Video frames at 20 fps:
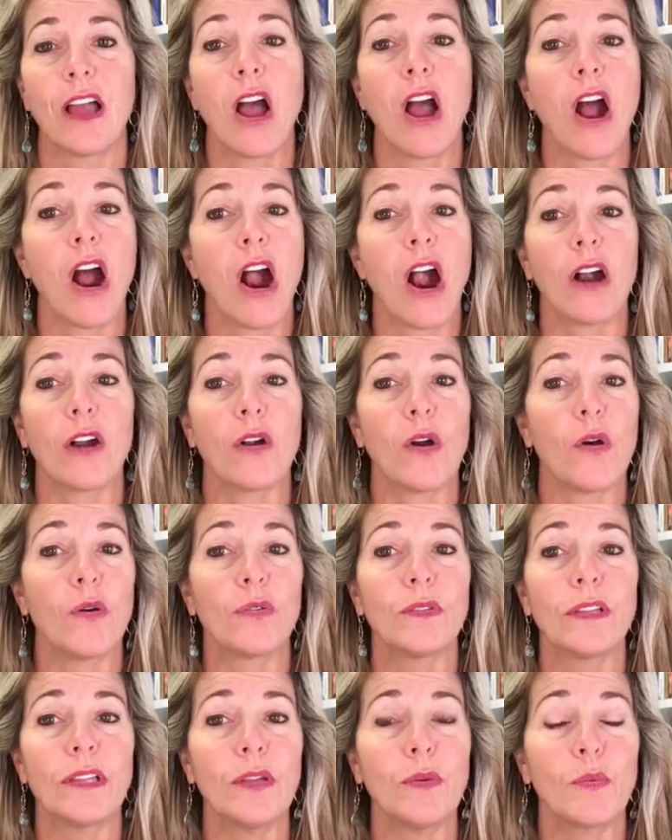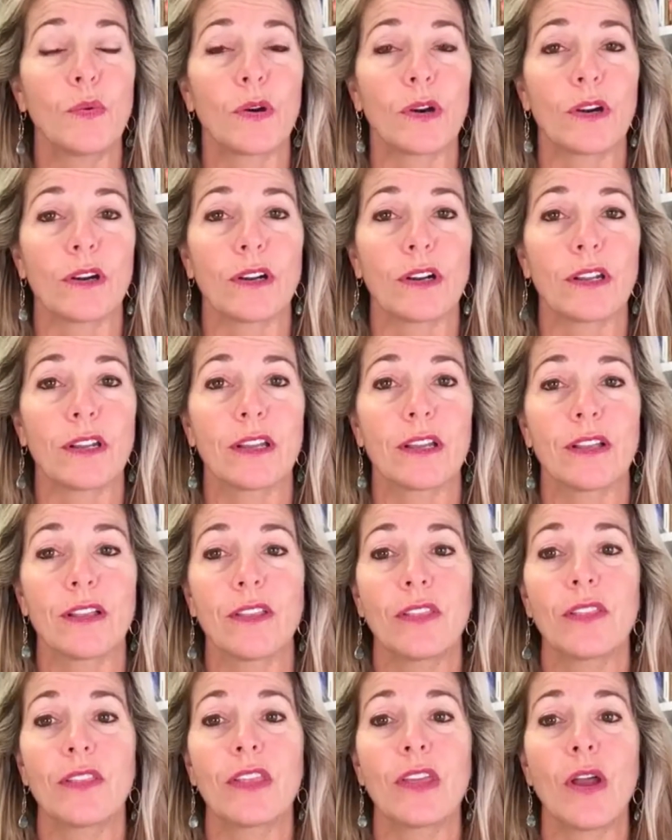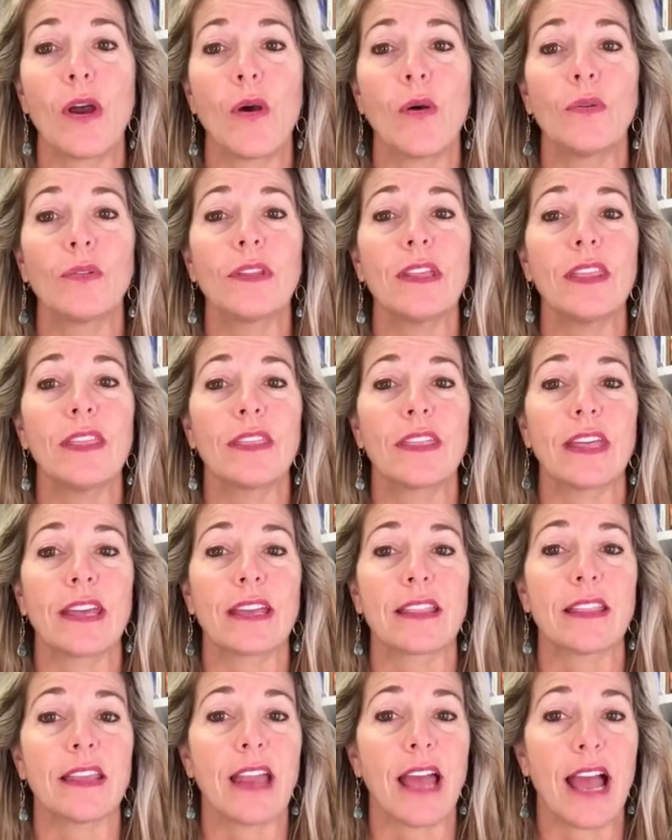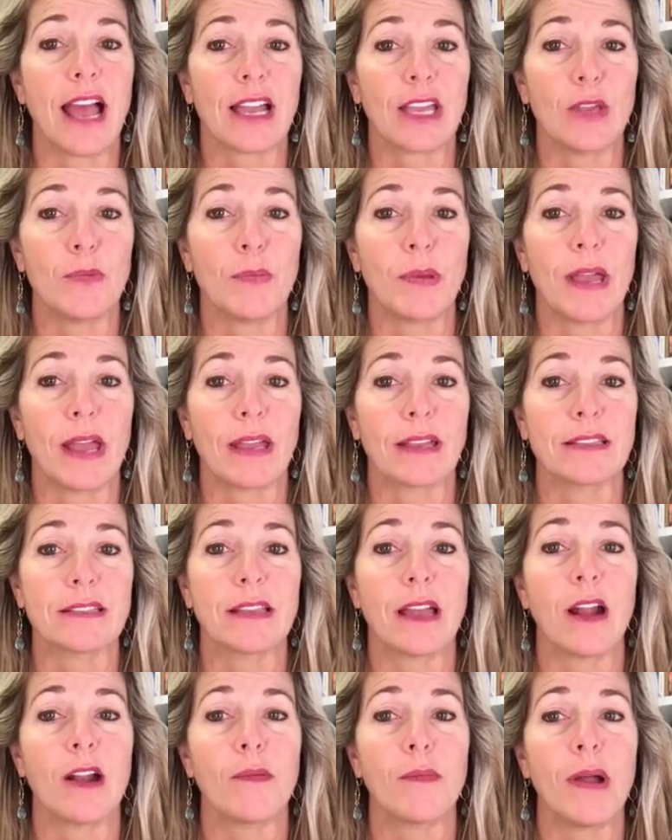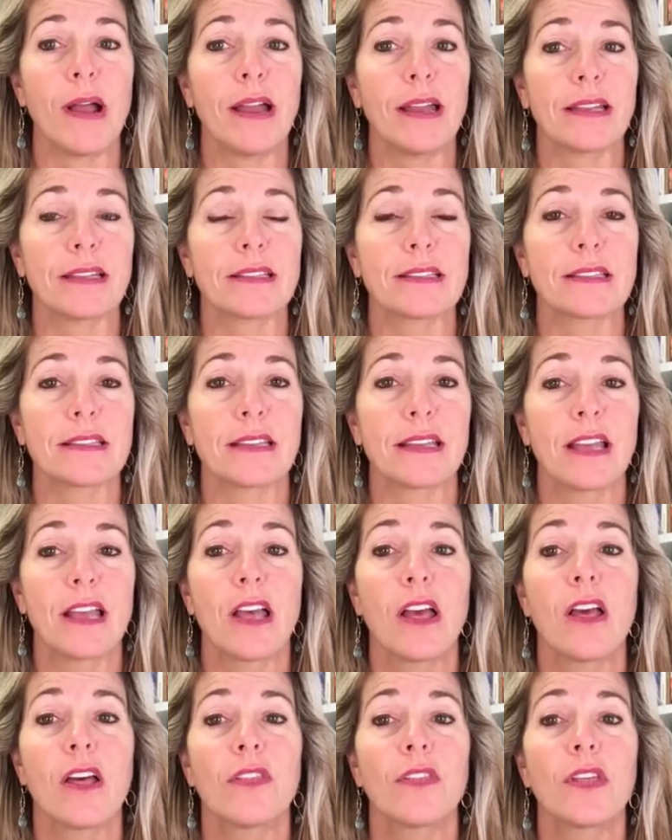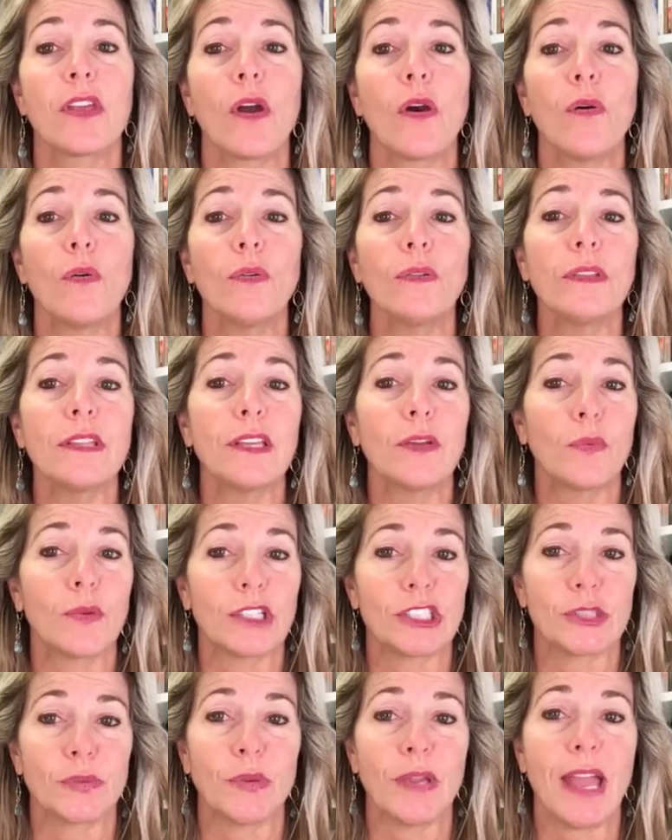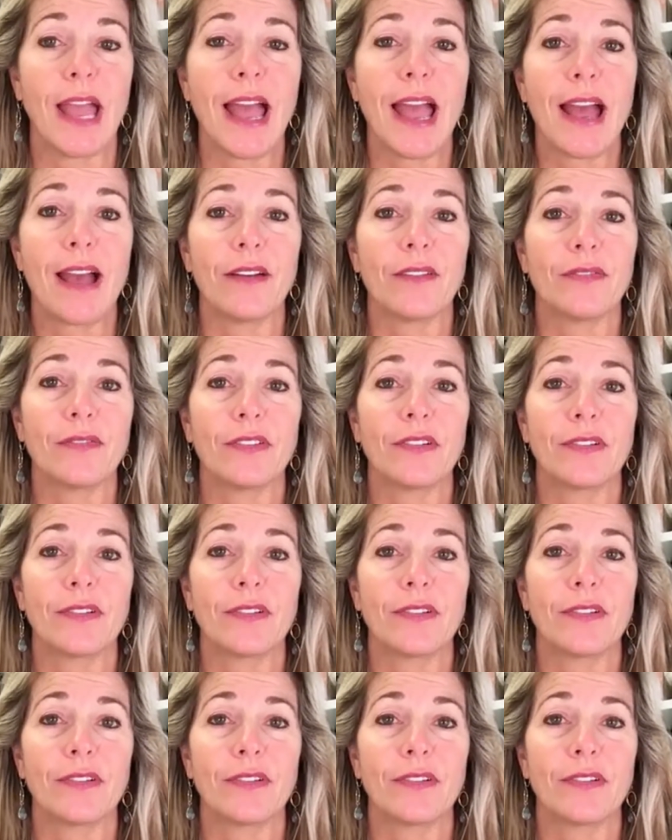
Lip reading: our only word, the only thing that occupies our minds, the only wish we have,